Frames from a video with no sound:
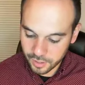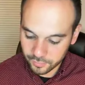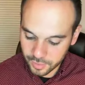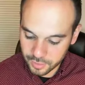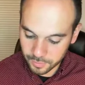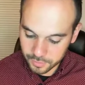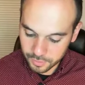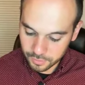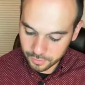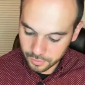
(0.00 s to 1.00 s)
of
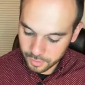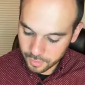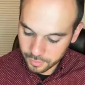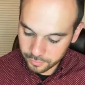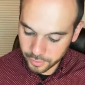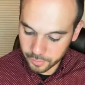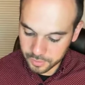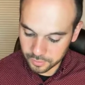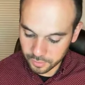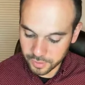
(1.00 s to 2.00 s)
Egypt for he
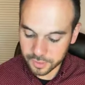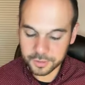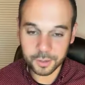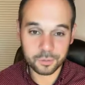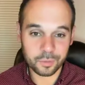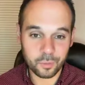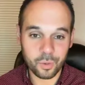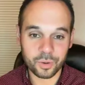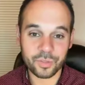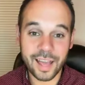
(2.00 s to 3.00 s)
was looking to the
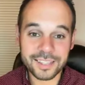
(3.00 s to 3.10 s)
reward.